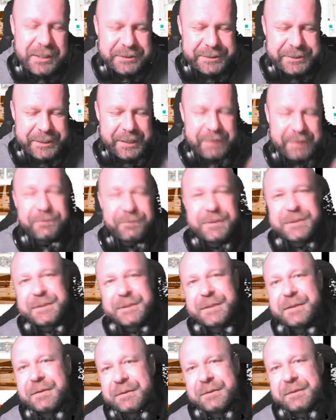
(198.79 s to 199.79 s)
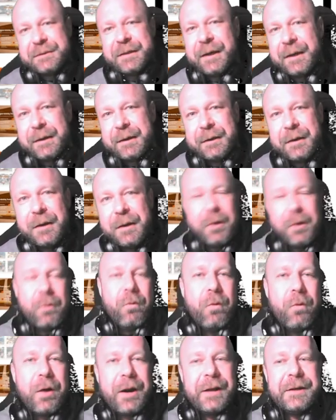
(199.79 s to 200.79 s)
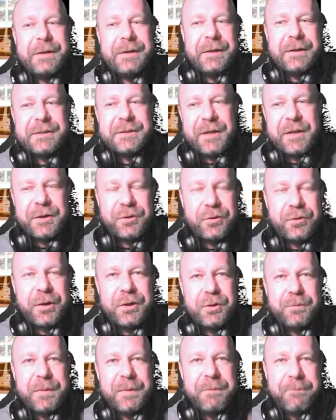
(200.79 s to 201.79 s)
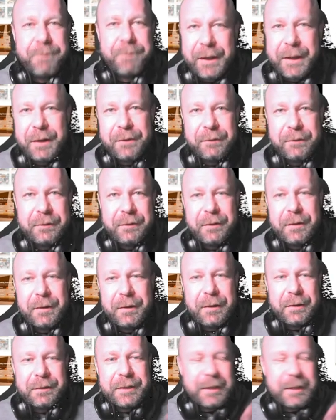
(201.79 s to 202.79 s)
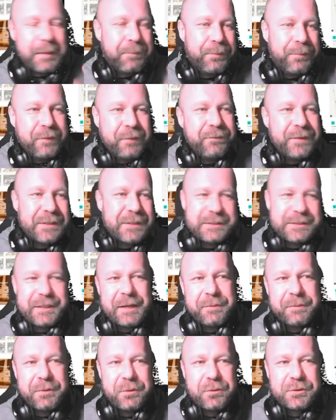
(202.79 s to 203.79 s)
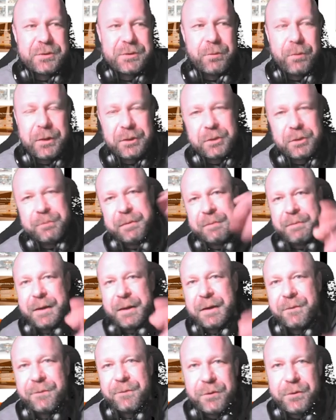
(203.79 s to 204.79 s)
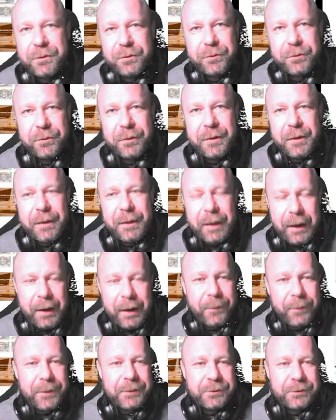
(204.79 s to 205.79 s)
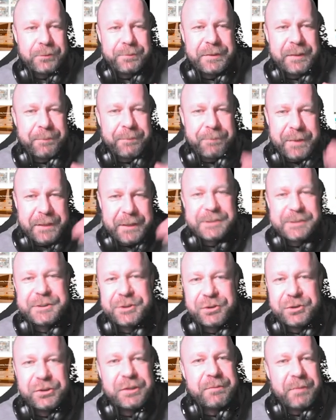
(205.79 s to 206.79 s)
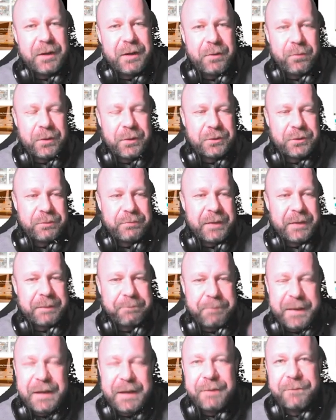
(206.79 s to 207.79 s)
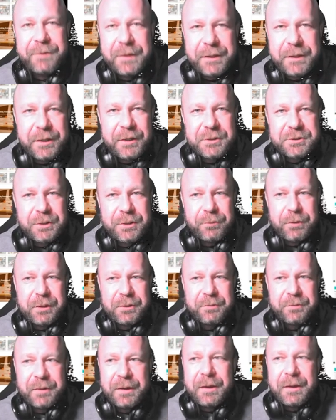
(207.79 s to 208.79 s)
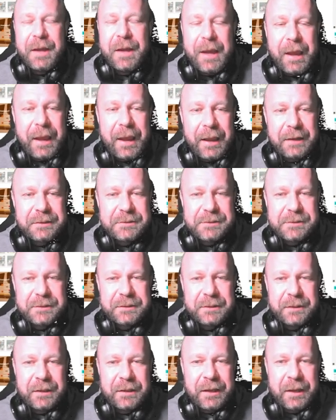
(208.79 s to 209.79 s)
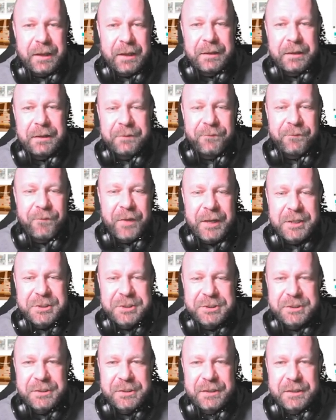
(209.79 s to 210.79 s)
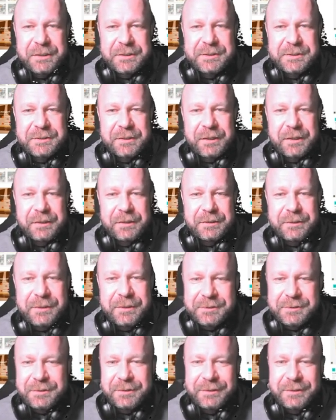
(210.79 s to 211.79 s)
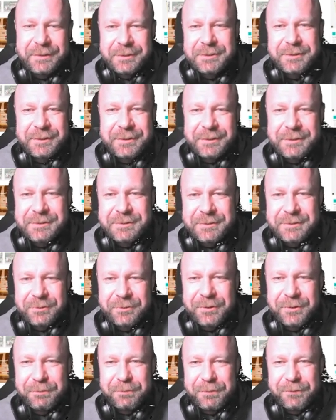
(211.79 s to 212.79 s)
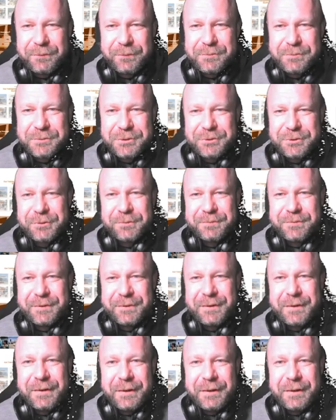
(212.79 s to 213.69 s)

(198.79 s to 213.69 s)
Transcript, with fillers: See, every single day, what I did is I tried to be better than the previous day because I wanted to be better for you. I wanted to be the better streamer. I wanted to make better videos. I wanted to make and uh, eventually I decided yes yes yes online perfume shop.